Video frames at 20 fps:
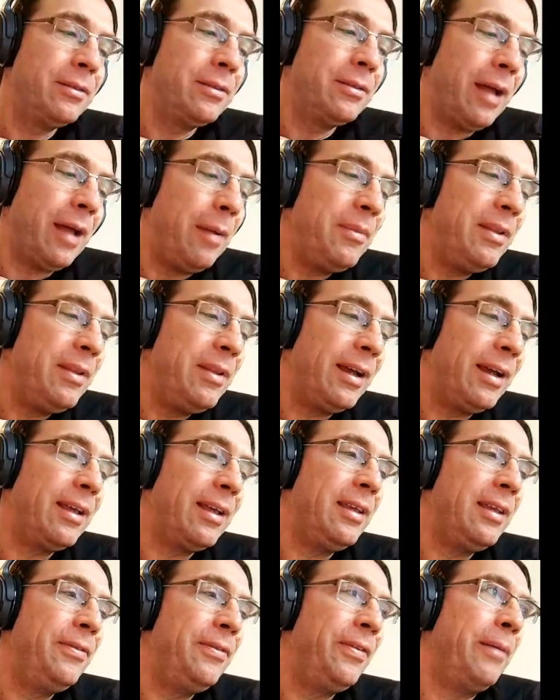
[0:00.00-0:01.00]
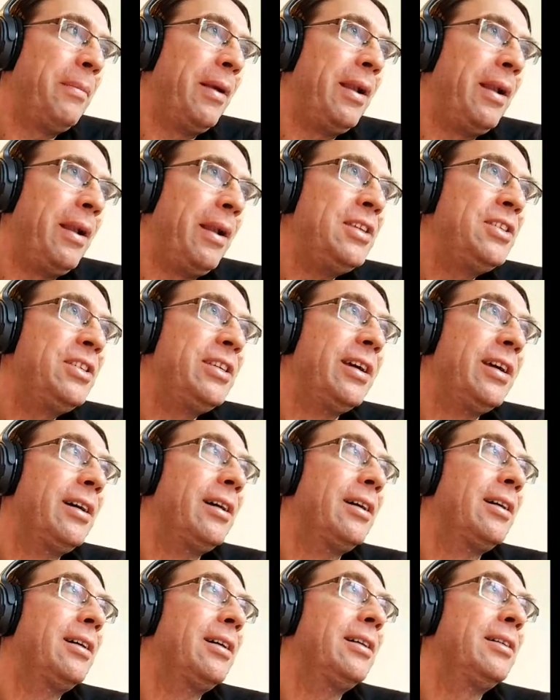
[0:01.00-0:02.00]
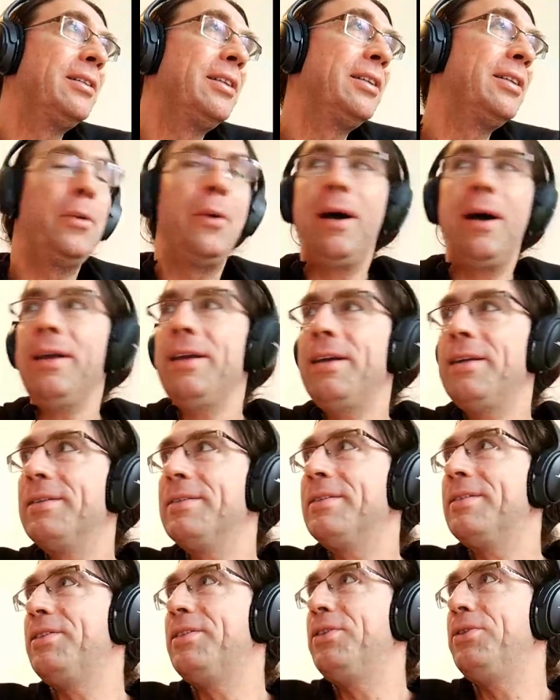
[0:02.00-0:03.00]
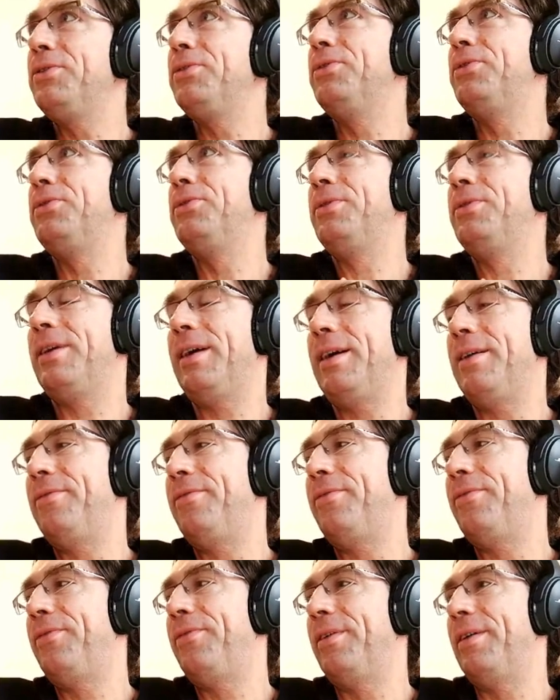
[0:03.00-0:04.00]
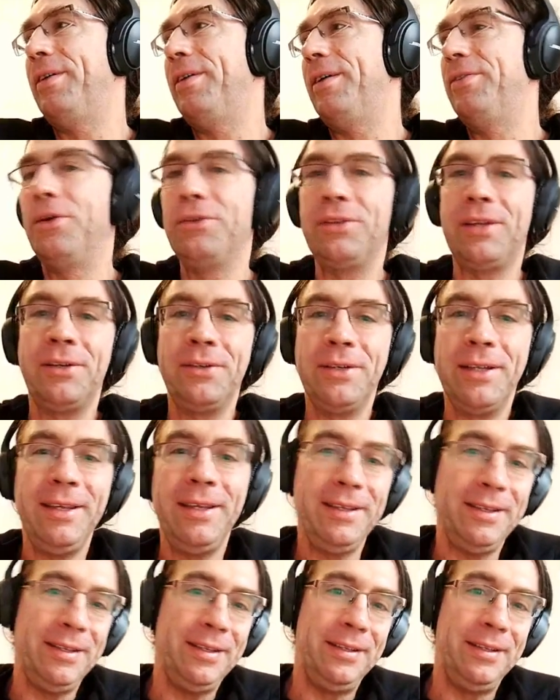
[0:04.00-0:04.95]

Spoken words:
No, I mean, like if Malaysia requires you to have a notary,